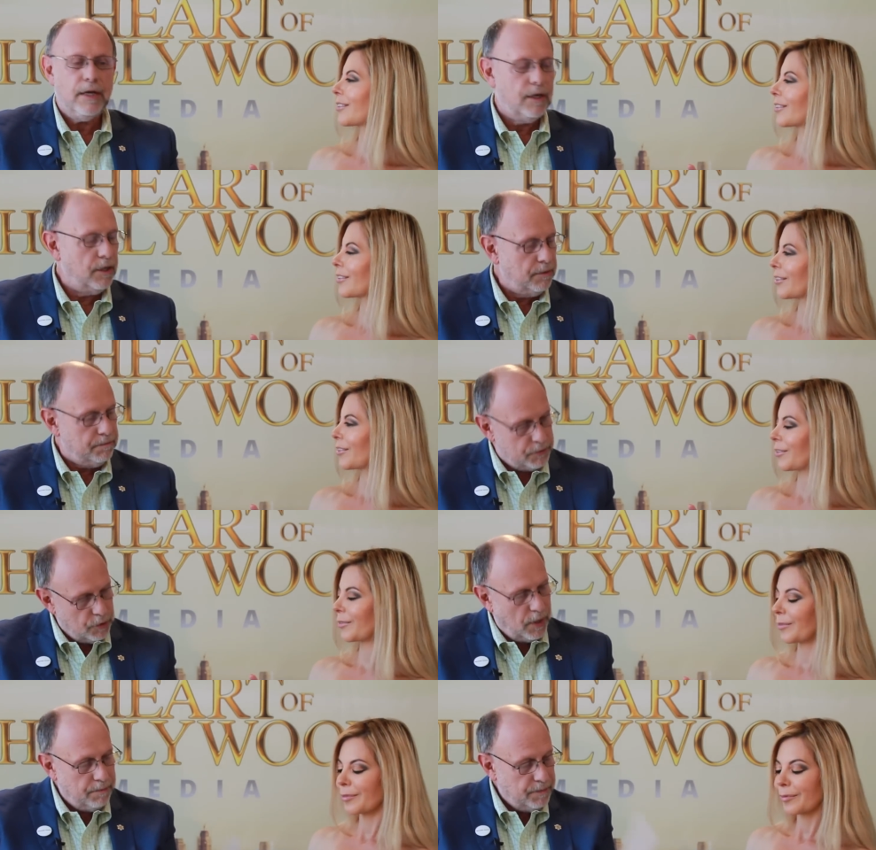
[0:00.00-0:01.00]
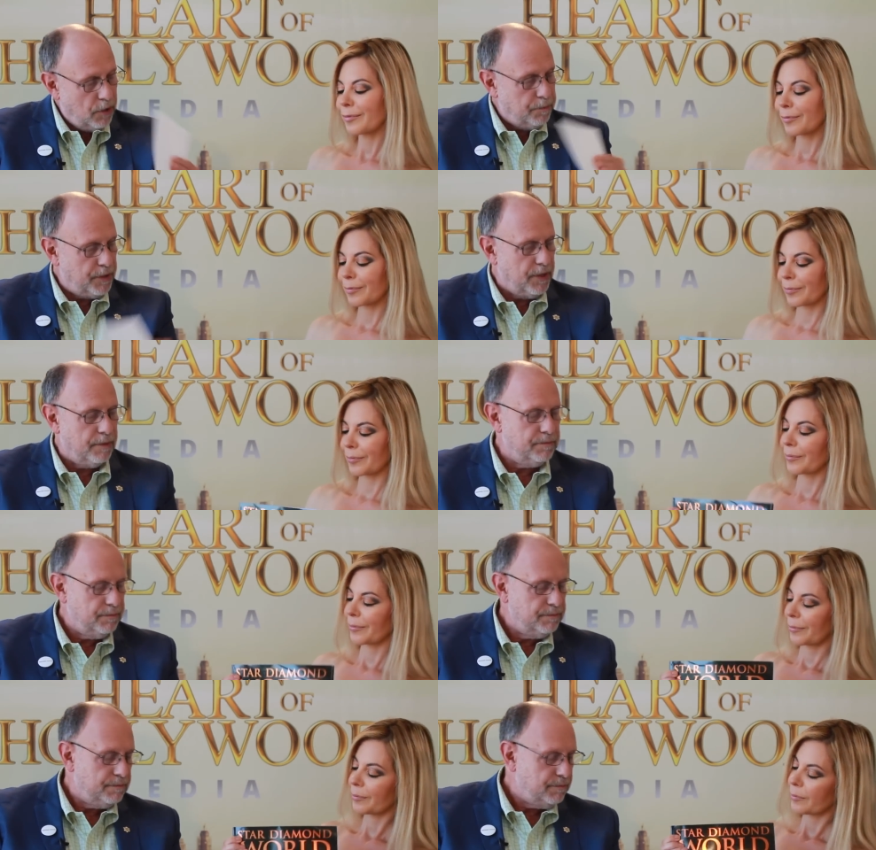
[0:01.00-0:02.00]
Speaker 1: uh, um, so I'm helping them.
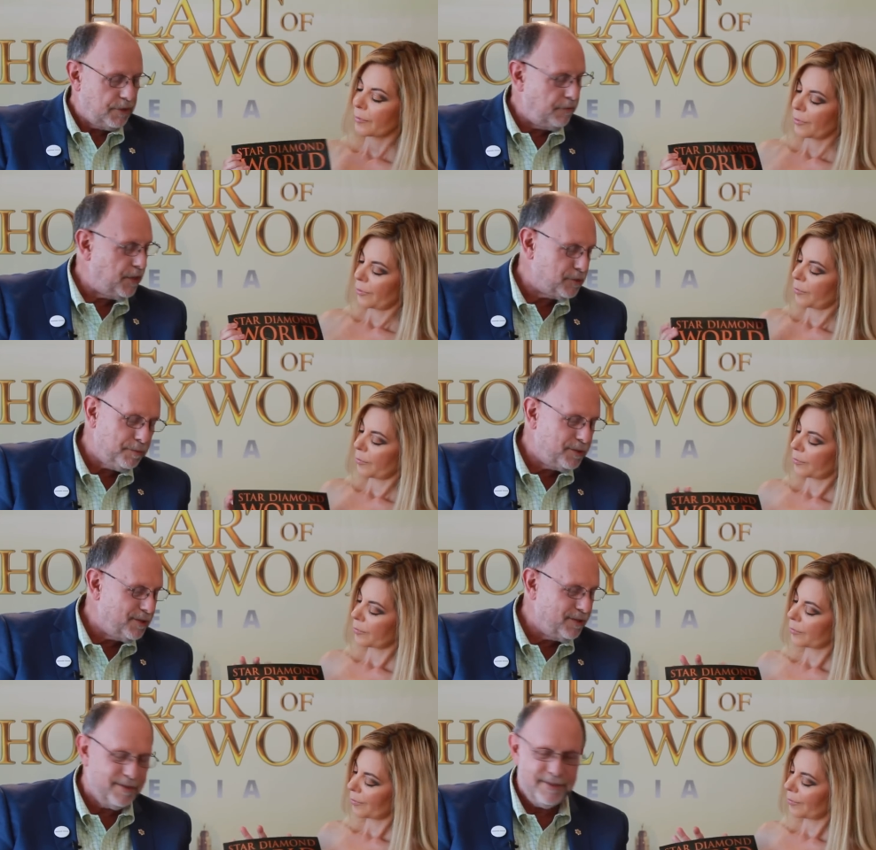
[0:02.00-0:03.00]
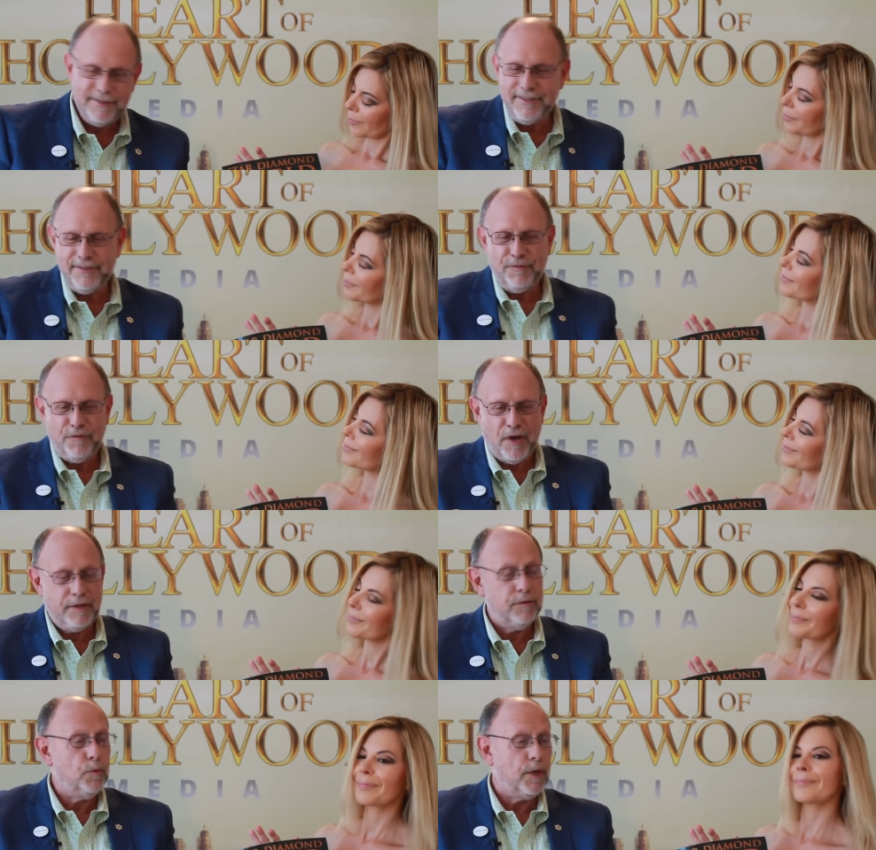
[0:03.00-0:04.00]
They've asked me to
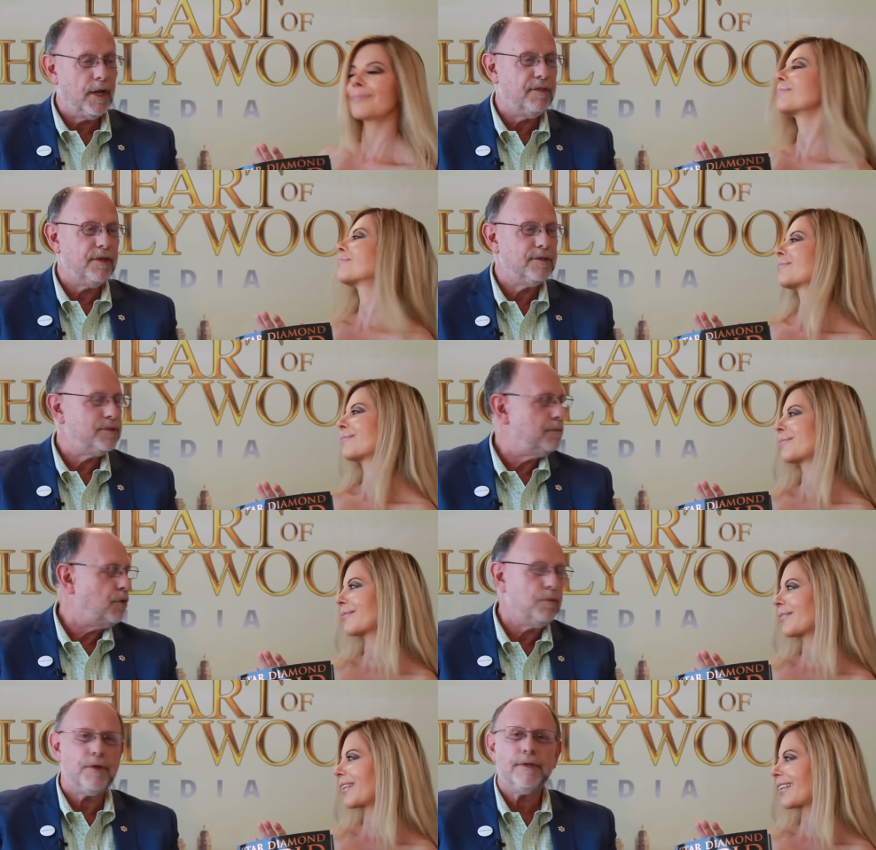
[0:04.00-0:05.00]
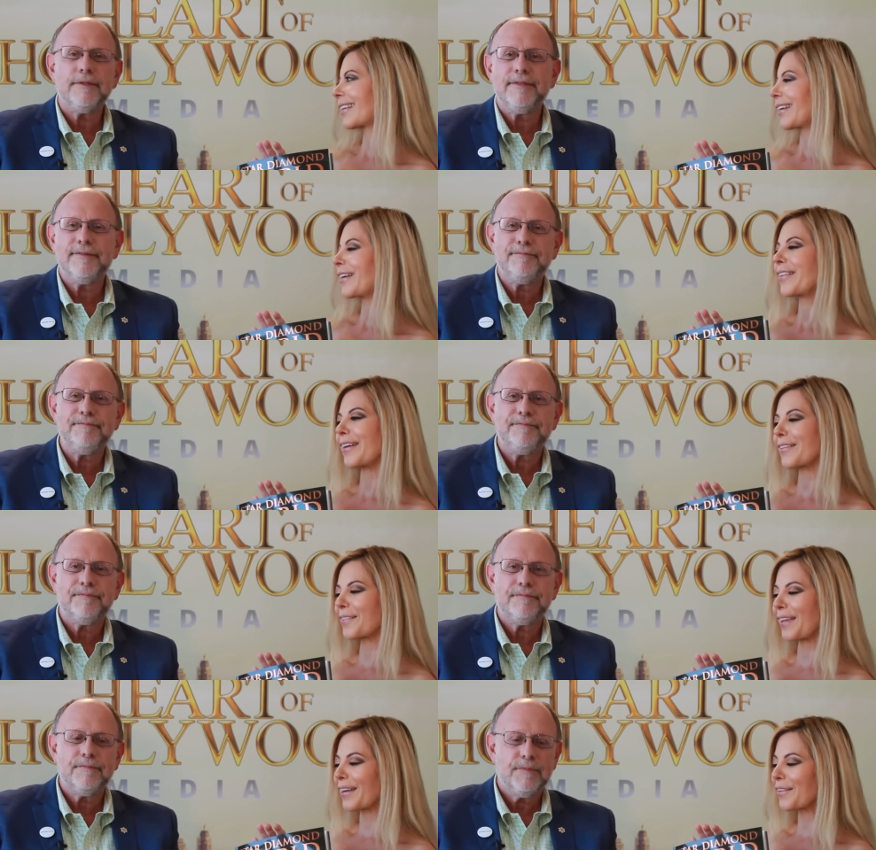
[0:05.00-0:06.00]
find what I think is appropriate.
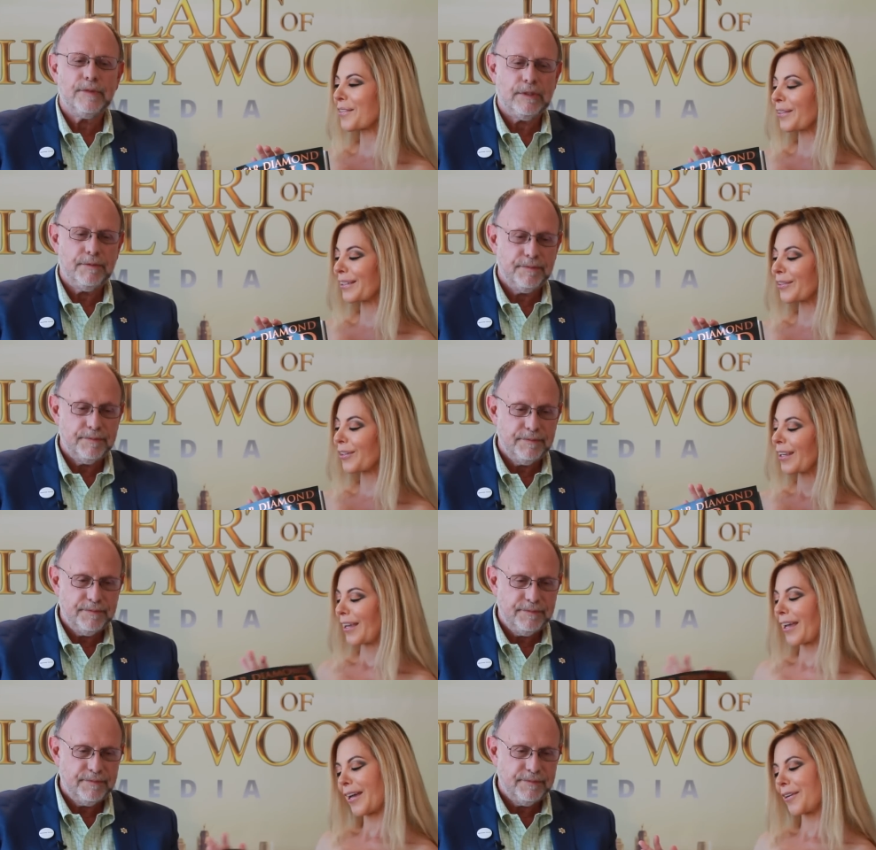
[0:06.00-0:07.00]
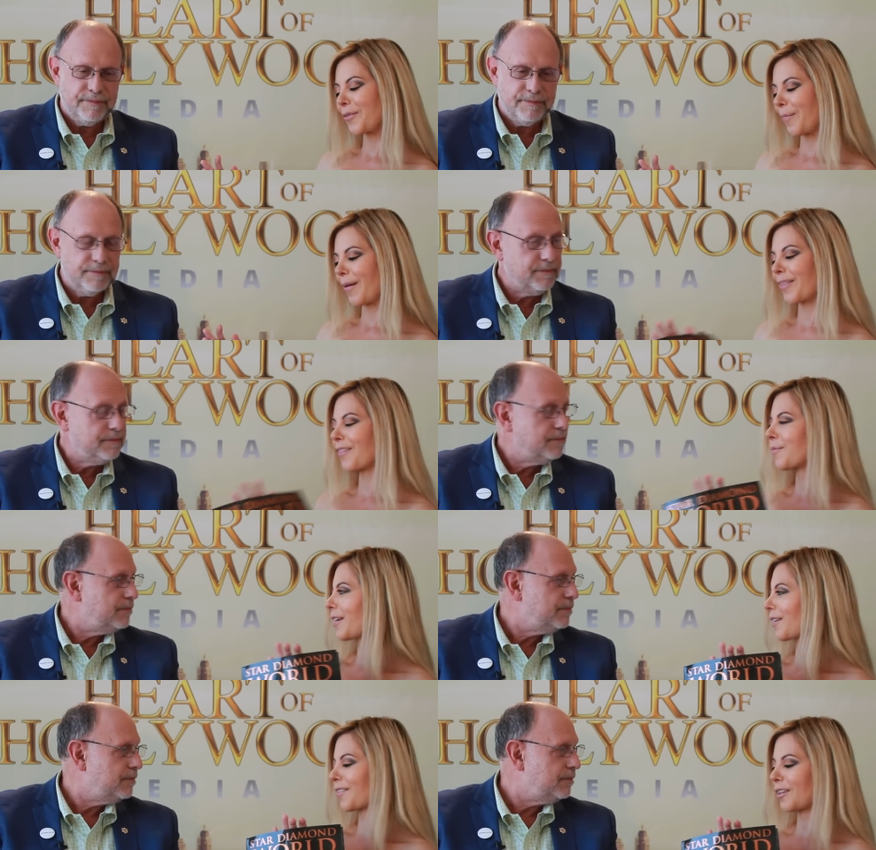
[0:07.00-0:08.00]
Speaker 2: That's excellent. And this
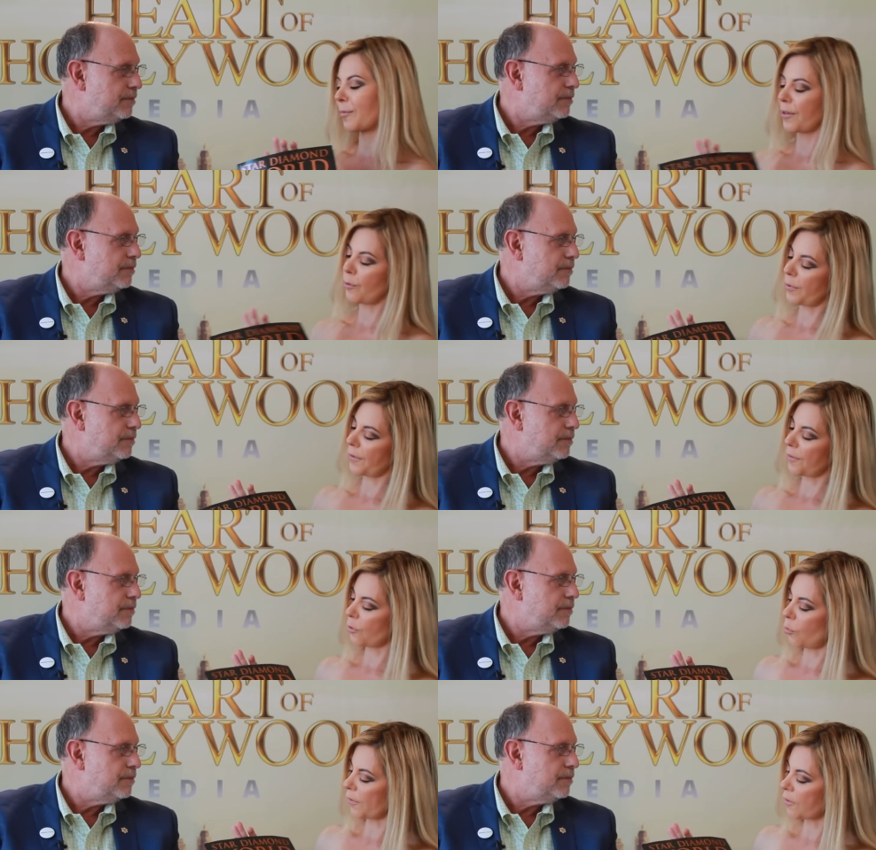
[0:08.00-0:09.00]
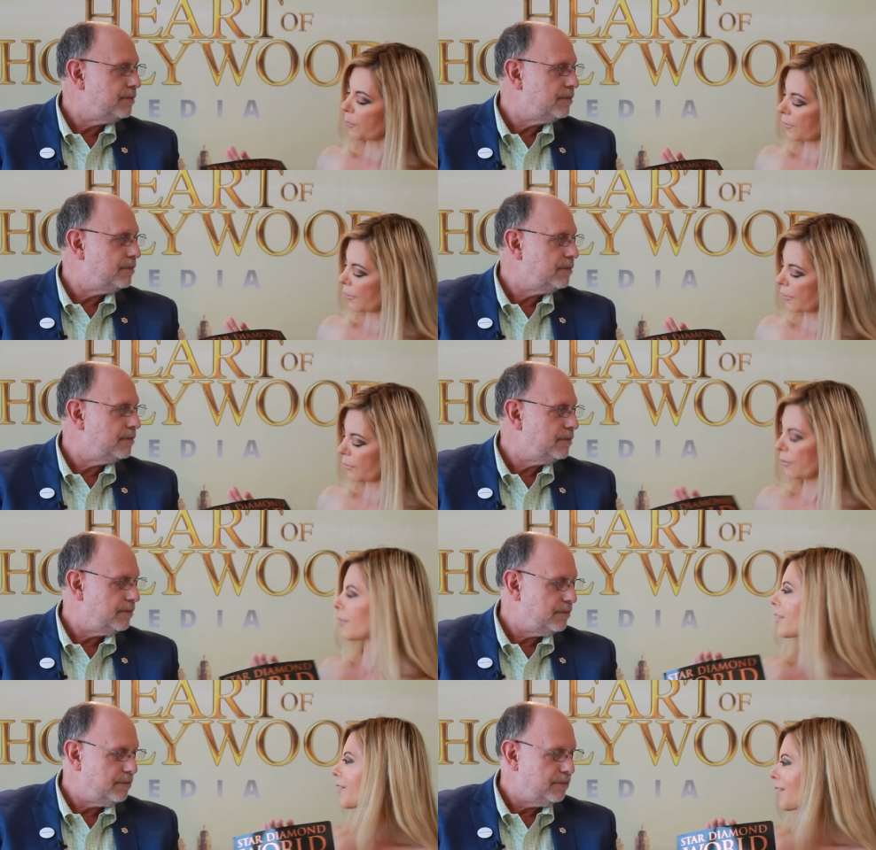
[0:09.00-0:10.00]
magazine, by the way, is quite
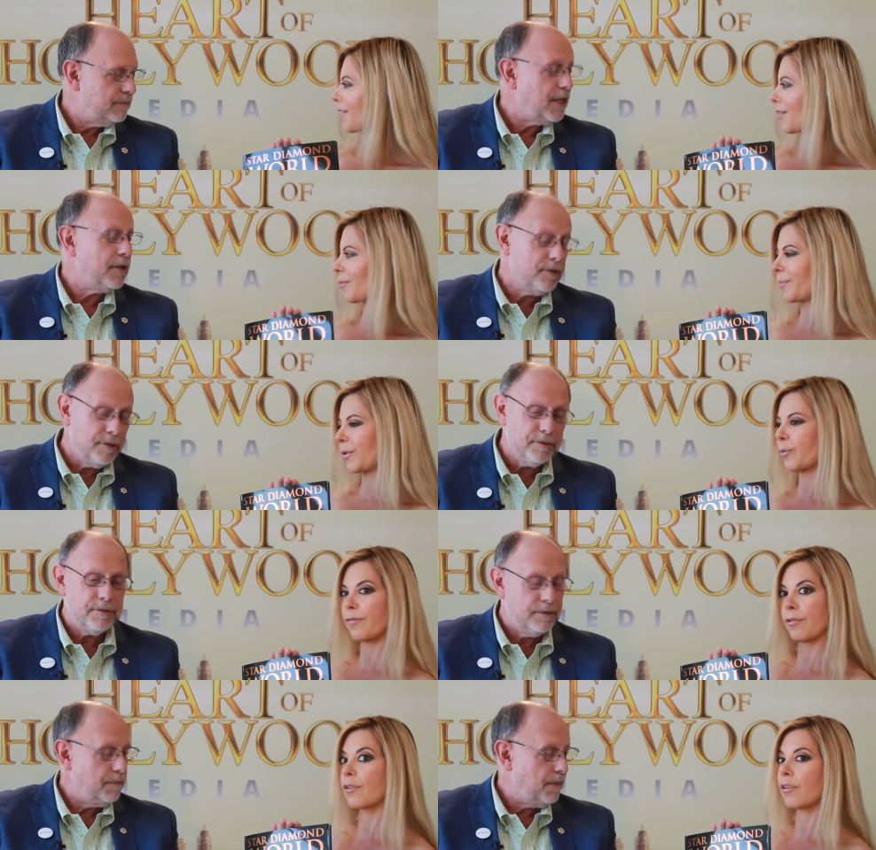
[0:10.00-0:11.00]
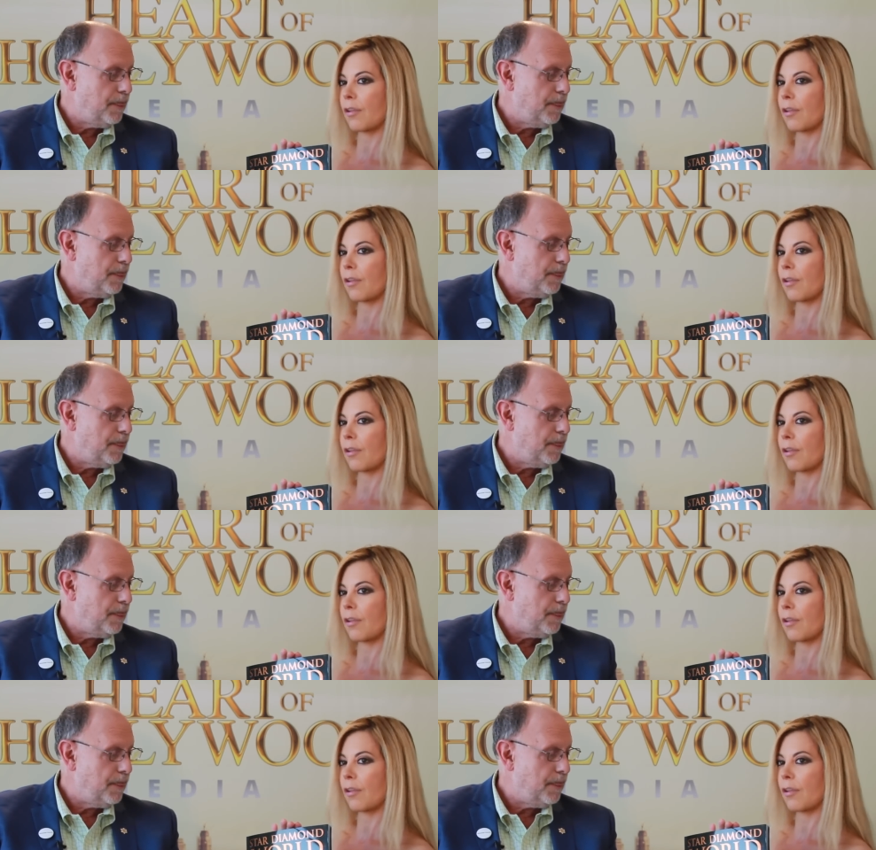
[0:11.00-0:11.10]
spectacular. It's a beautiful, is.